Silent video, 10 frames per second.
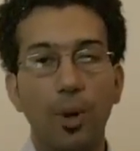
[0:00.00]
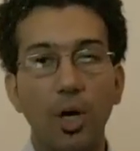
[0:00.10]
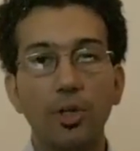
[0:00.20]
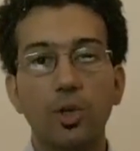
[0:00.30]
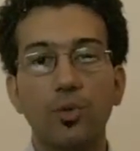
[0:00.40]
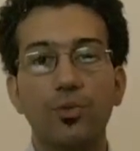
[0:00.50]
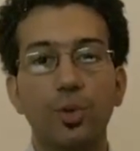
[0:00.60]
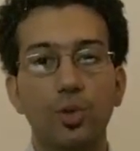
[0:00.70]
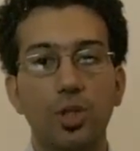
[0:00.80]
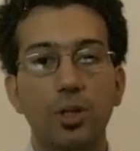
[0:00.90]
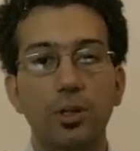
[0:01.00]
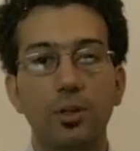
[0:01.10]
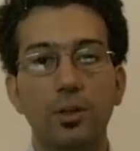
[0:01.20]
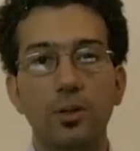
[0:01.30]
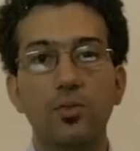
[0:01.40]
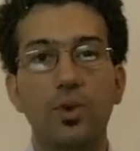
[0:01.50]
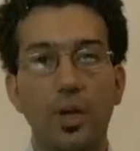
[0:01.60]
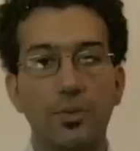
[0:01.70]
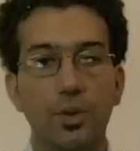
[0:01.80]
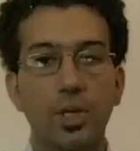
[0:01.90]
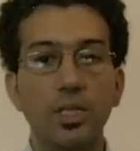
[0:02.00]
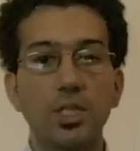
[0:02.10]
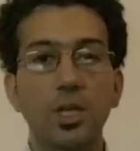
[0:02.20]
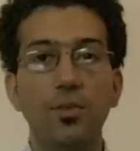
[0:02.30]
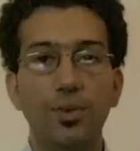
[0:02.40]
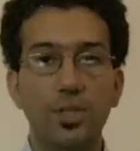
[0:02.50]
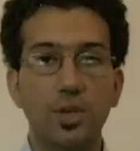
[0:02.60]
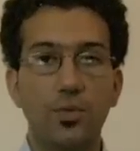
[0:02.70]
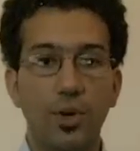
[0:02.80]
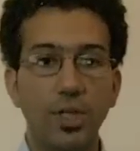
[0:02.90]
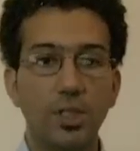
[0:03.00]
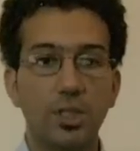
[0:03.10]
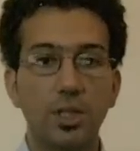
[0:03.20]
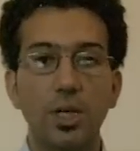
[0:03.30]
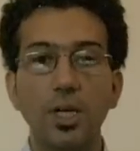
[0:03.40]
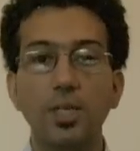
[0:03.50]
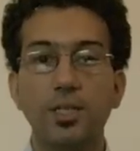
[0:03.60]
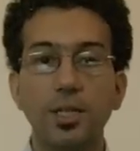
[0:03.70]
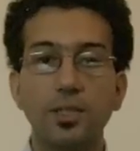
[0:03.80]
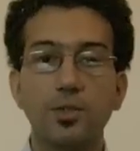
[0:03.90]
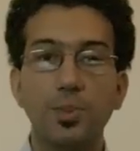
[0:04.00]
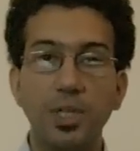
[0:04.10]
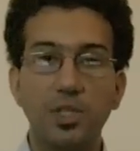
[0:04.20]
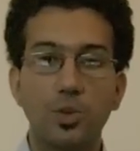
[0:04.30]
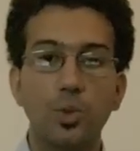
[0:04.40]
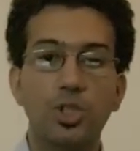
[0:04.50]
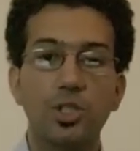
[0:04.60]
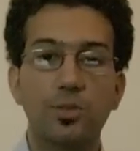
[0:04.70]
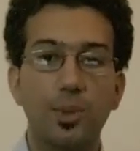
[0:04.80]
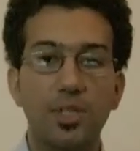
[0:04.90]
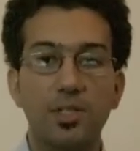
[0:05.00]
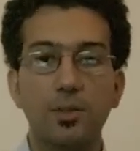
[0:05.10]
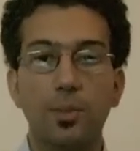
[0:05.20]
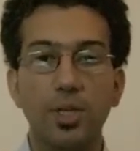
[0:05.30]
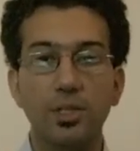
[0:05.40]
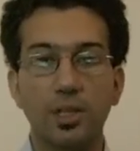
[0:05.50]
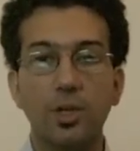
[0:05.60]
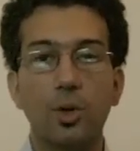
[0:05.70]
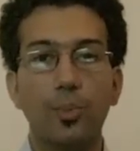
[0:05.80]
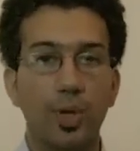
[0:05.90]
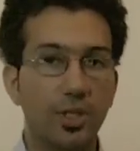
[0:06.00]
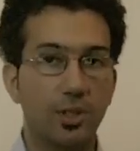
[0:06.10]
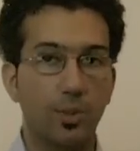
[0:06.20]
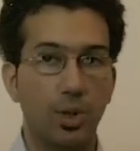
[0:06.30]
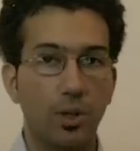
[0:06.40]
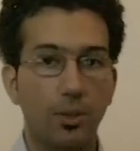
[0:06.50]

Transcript: Marked confusion. 5. Occasional fits of rage. 6. Speech which is present but incomprehensible.